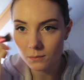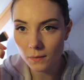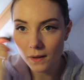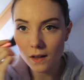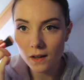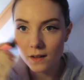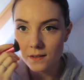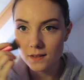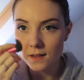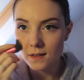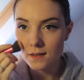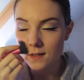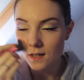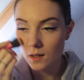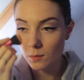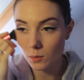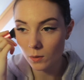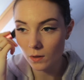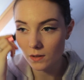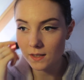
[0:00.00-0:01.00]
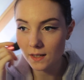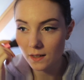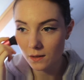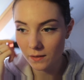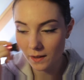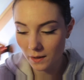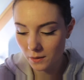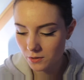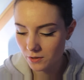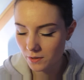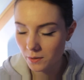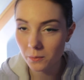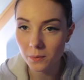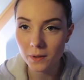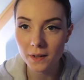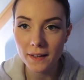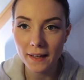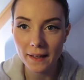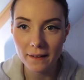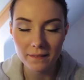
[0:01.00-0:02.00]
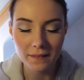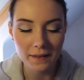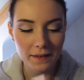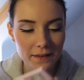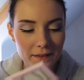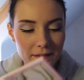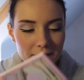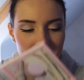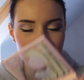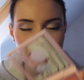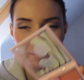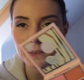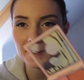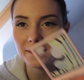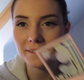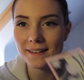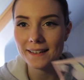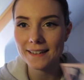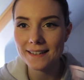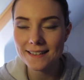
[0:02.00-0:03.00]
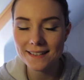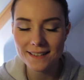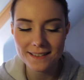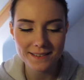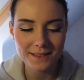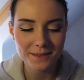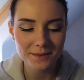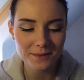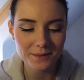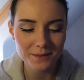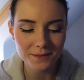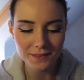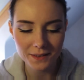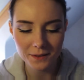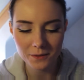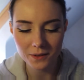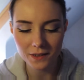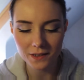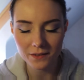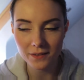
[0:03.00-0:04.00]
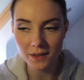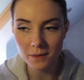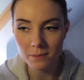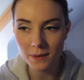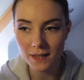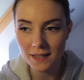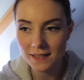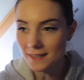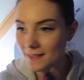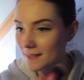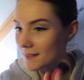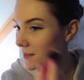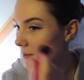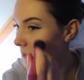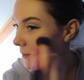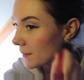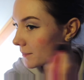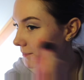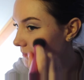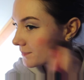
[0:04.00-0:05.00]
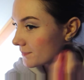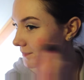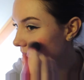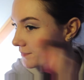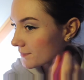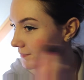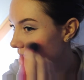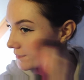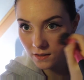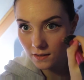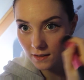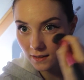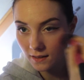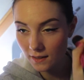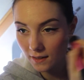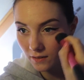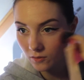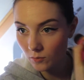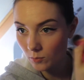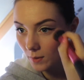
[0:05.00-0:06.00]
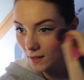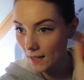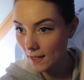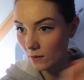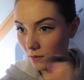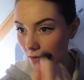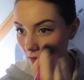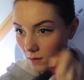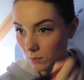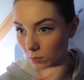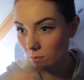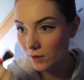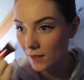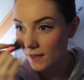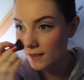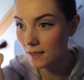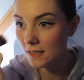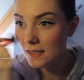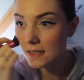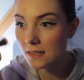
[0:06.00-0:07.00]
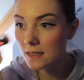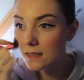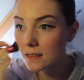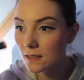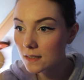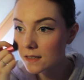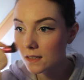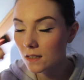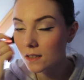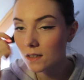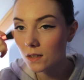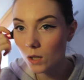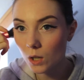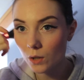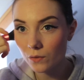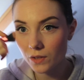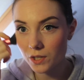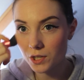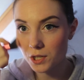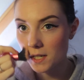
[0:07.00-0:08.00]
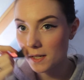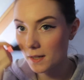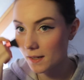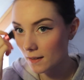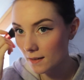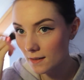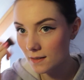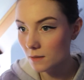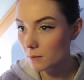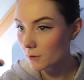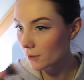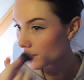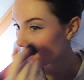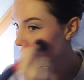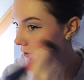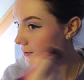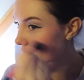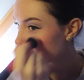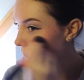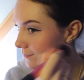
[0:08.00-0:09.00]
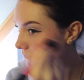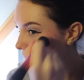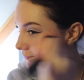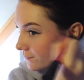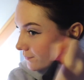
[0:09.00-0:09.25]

My eyesight is terrible. I was kind of like trying to work out like where it is because they, will, they kind of like blend into one. Just going to kind of play on like the brightness of the cheek colours that we're going to use.